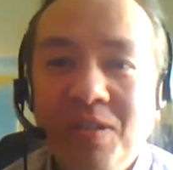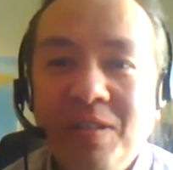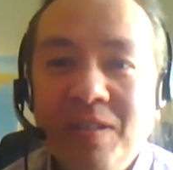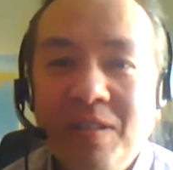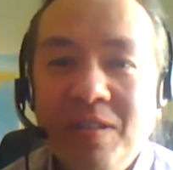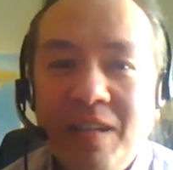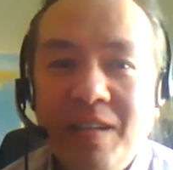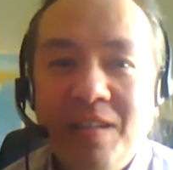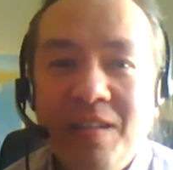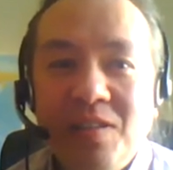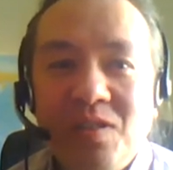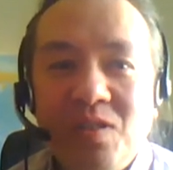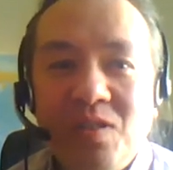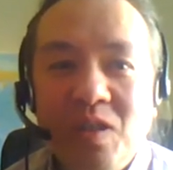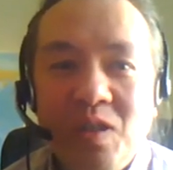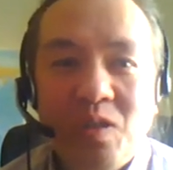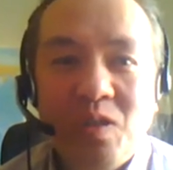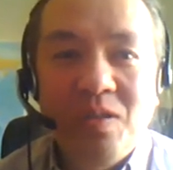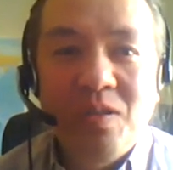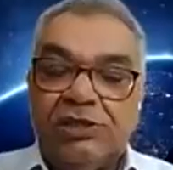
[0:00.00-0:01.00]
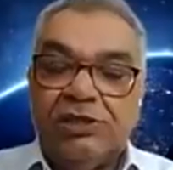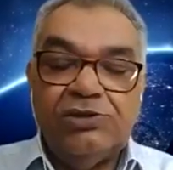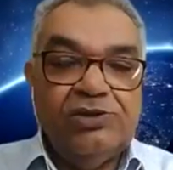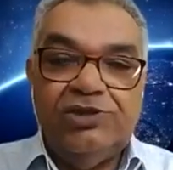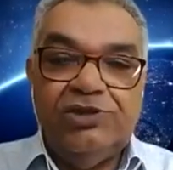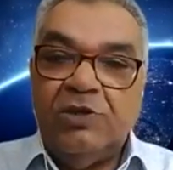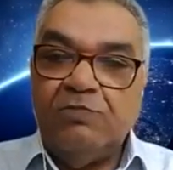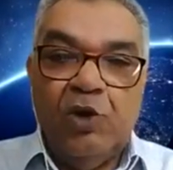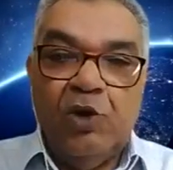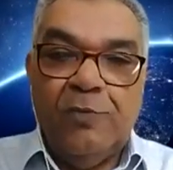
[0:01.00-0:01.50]
Yeah, and, and they use it on
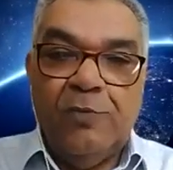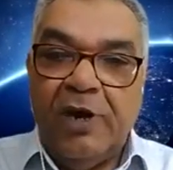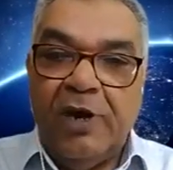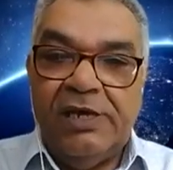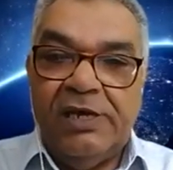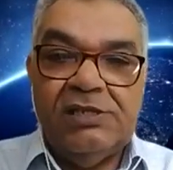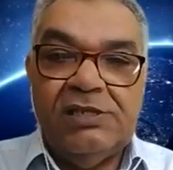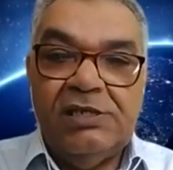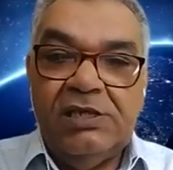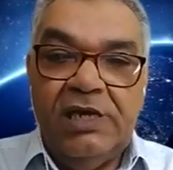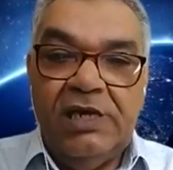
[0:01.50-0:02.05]
their mobile.